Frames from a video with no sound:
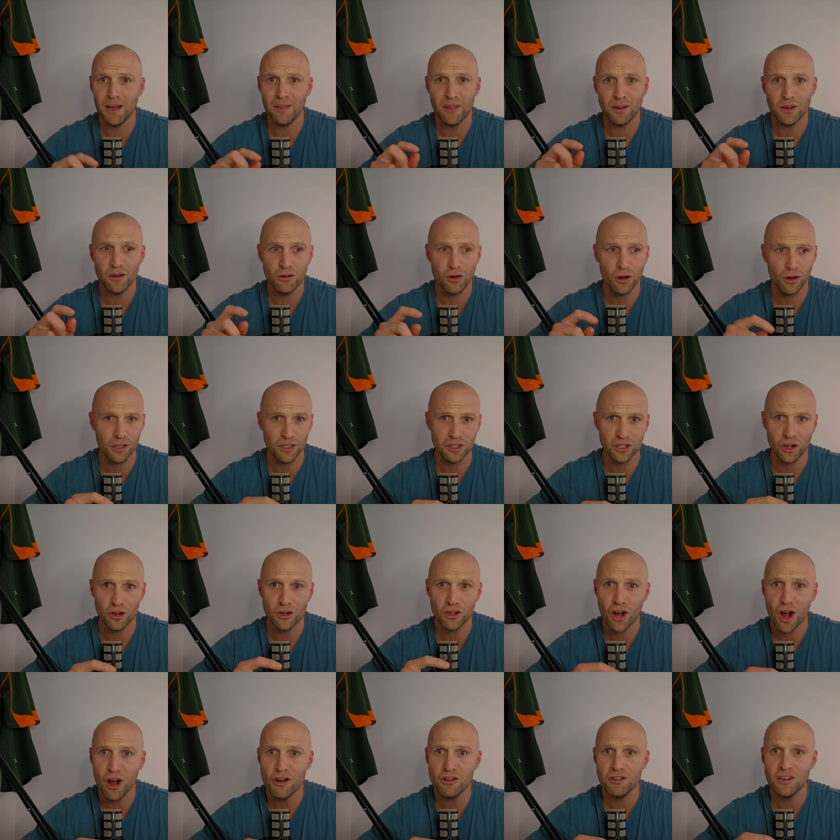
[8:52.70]
And then you've got so
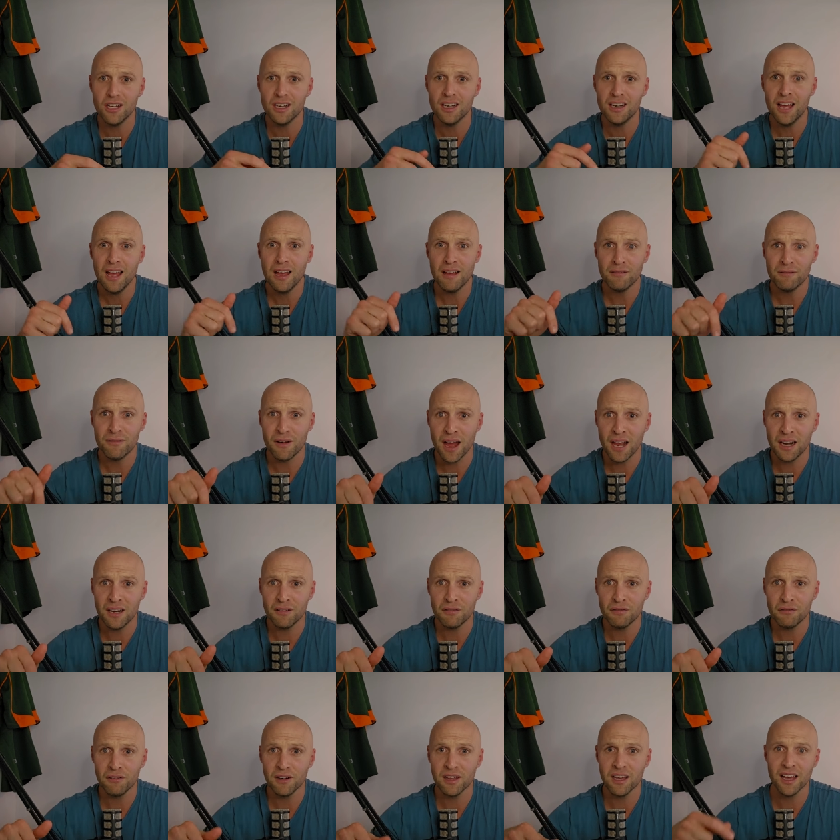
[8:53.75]
Conan, Van der
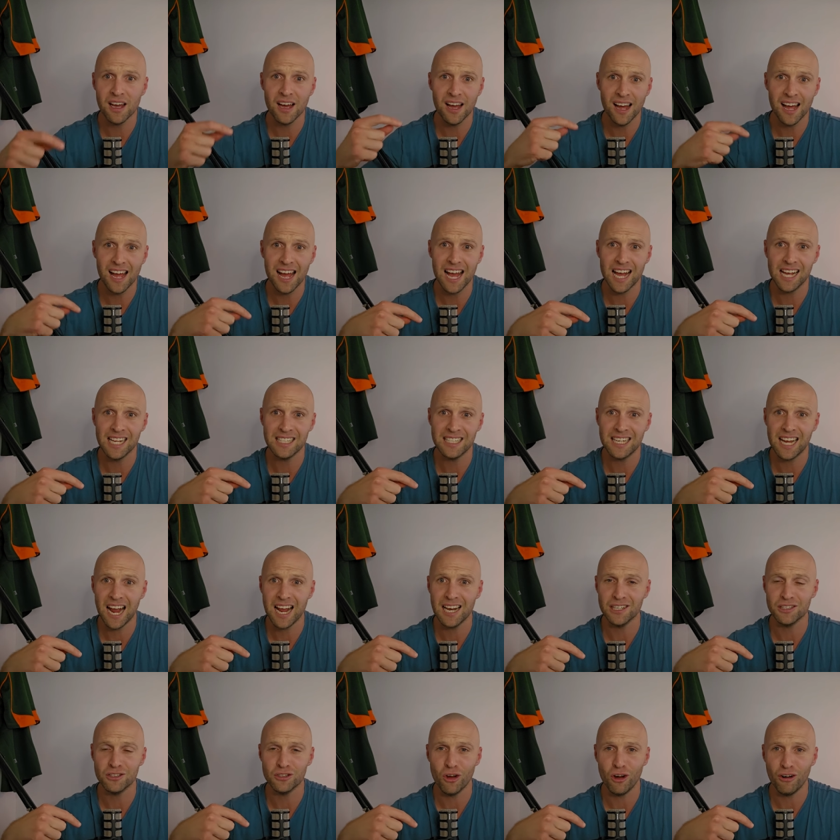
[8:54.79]
Flier, and
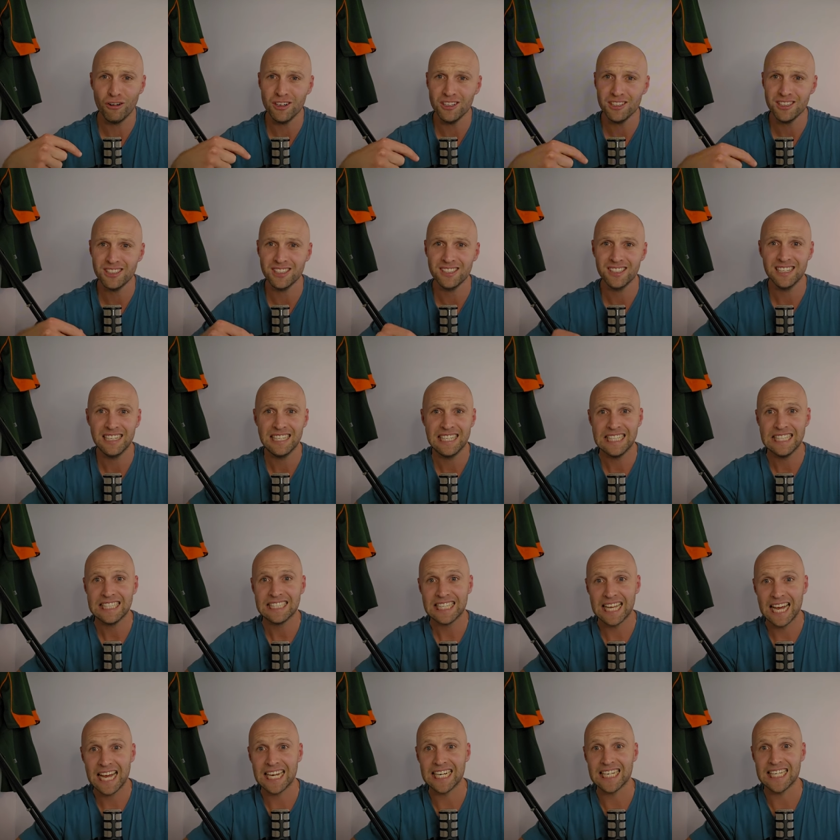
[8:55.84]
Caelan Doris.
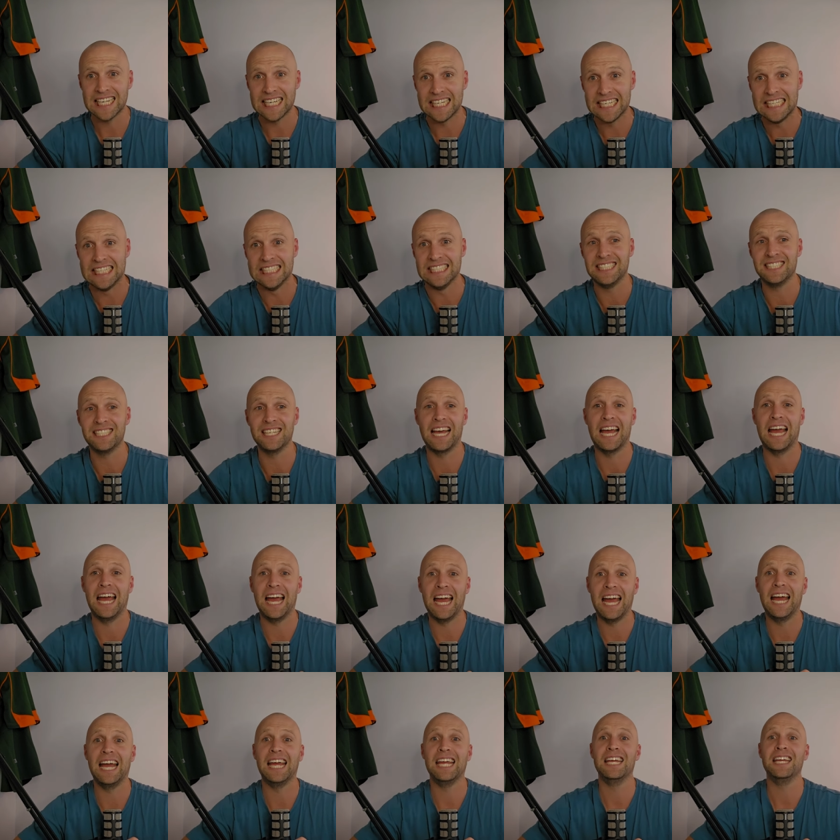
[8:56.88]
That is
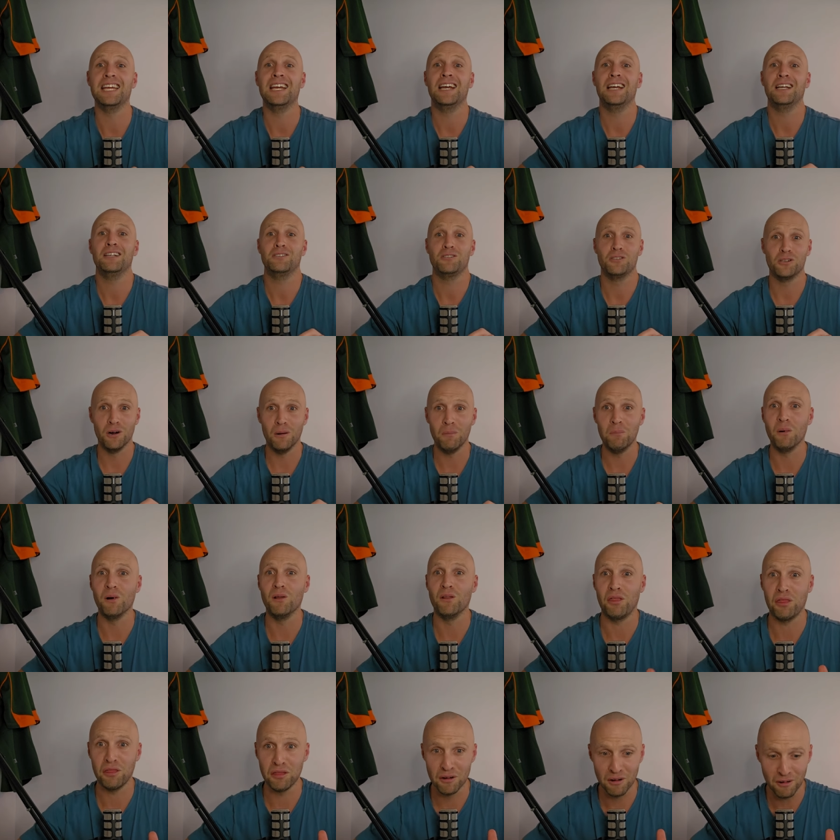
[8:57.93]
a triple
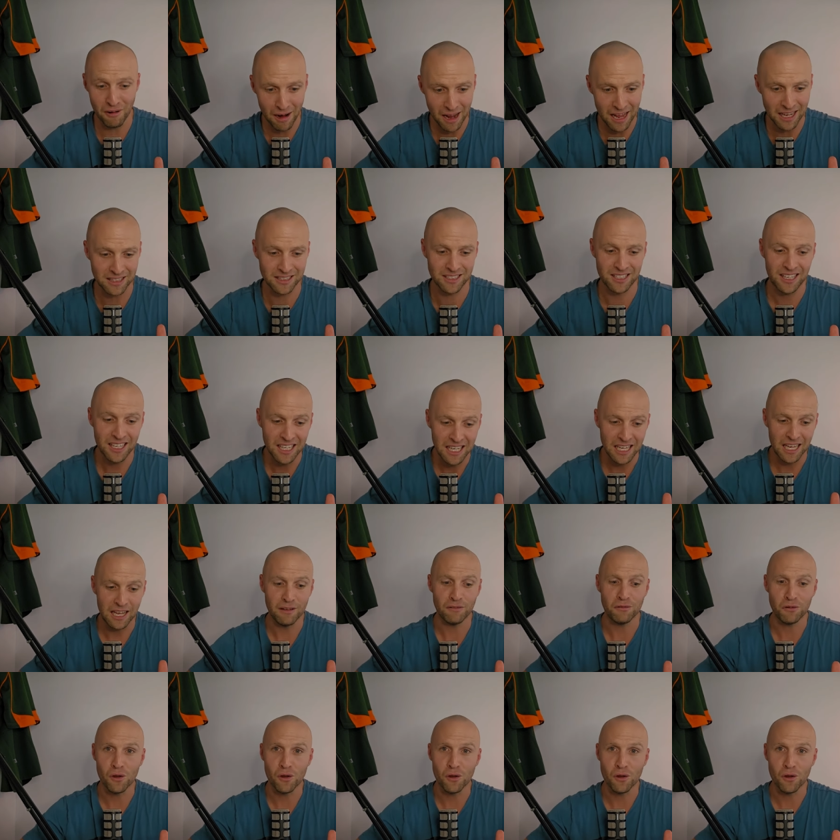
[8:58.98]
threat if